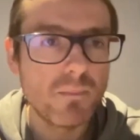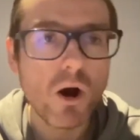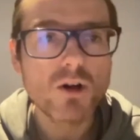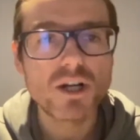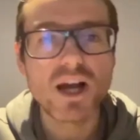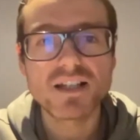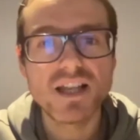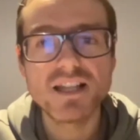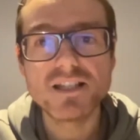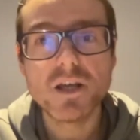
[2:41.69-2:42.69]
posh
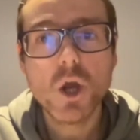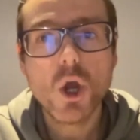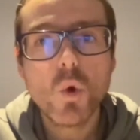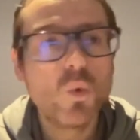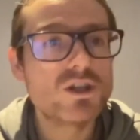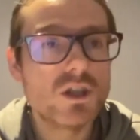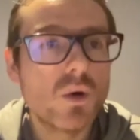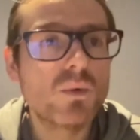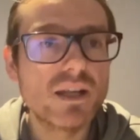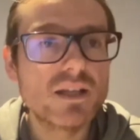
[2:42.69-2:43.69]
accent, which you
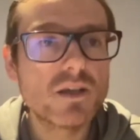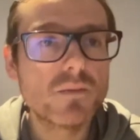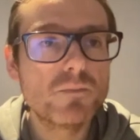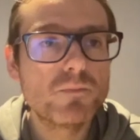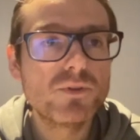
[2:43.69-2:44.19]
don't need to.